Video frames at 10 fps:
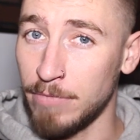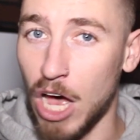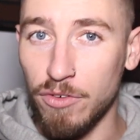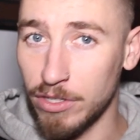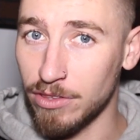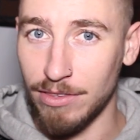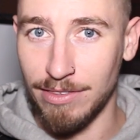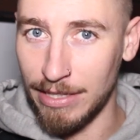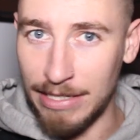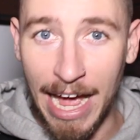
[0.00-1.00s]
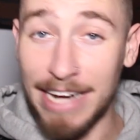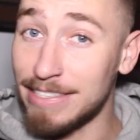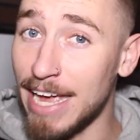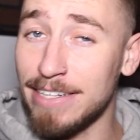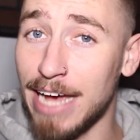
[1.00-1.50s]
However, the 9
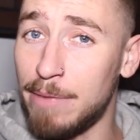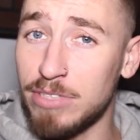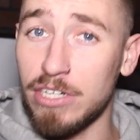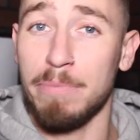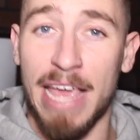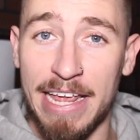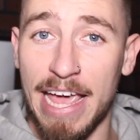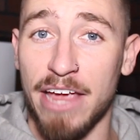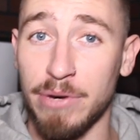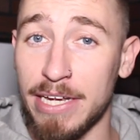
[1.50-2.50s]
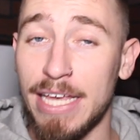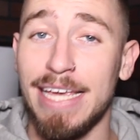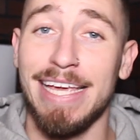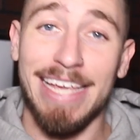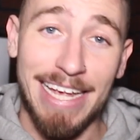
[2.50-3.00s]
in 10 times that you're getting angry
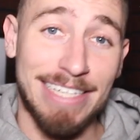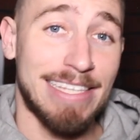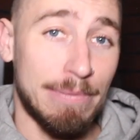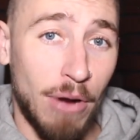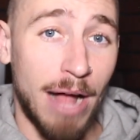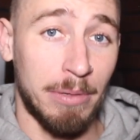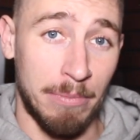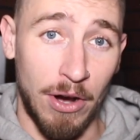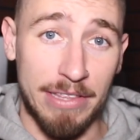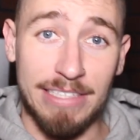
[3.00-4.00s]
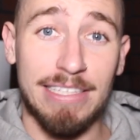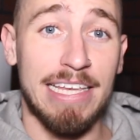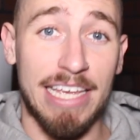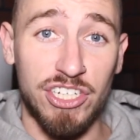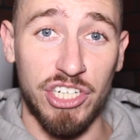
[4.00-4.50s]
is the problem. All right, this is
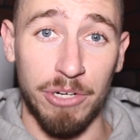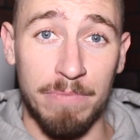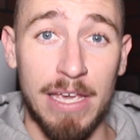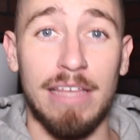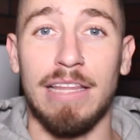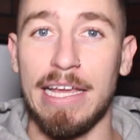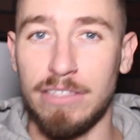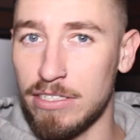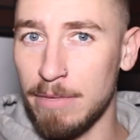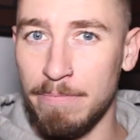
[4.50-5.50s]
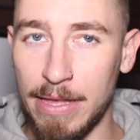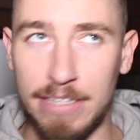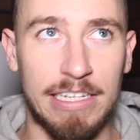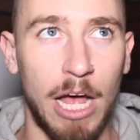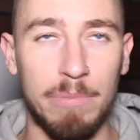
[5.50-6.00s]
the issue. Like, does
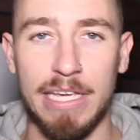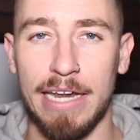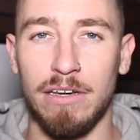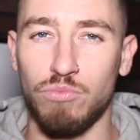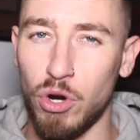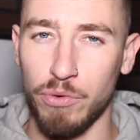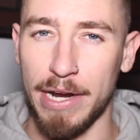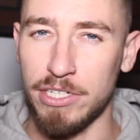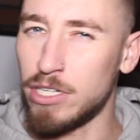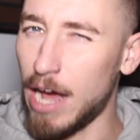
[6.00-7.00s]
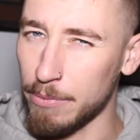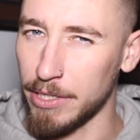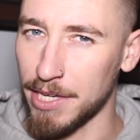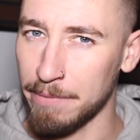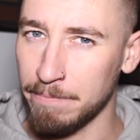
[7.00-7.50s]
it help to get road rage? Not
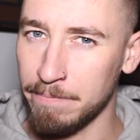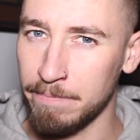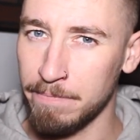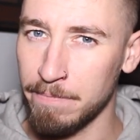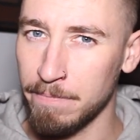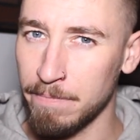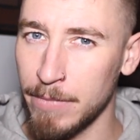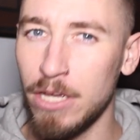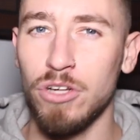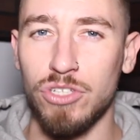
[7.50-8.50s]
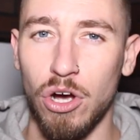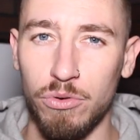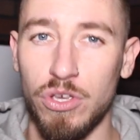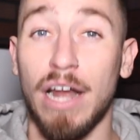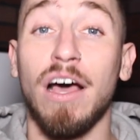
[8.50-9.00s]
really.
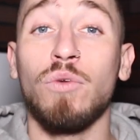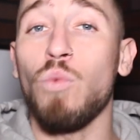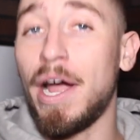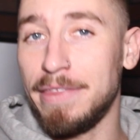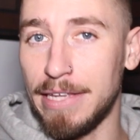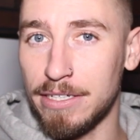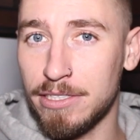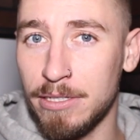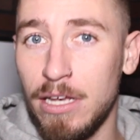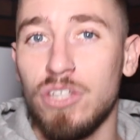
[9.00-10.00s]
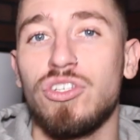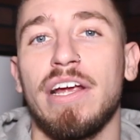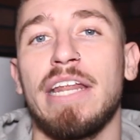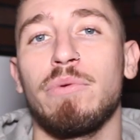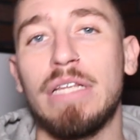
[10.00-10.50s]
So you got to unwind this.
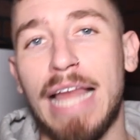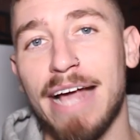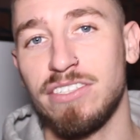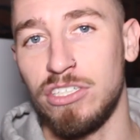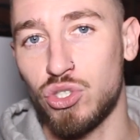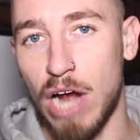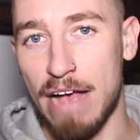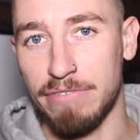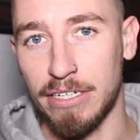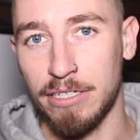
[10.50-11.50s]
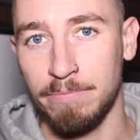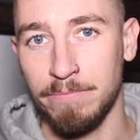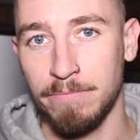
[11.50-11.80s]
Start getting relaxed in traffic.